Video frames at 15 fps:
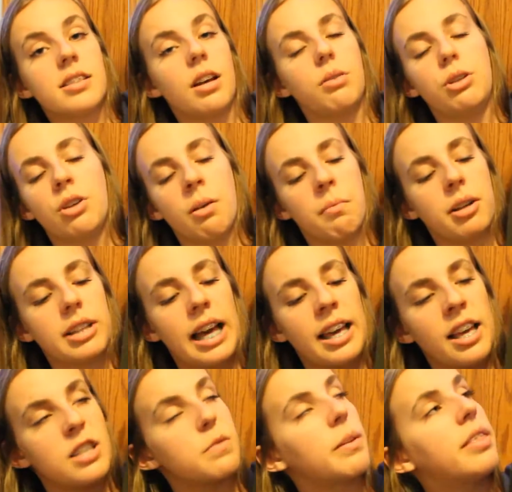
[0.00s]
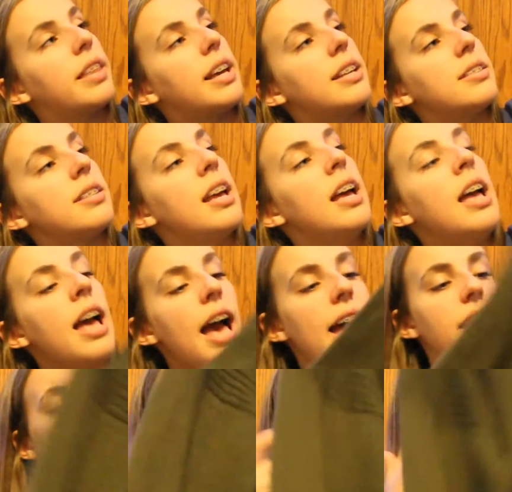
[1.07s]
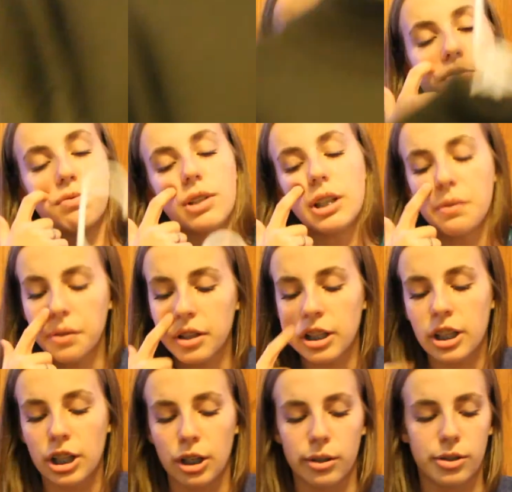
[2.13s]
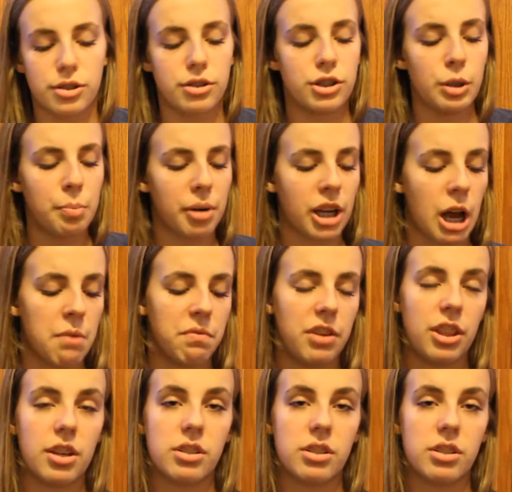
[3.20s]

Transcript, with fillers: So you can wear leggings with this, and it's really, really cute, super comfy.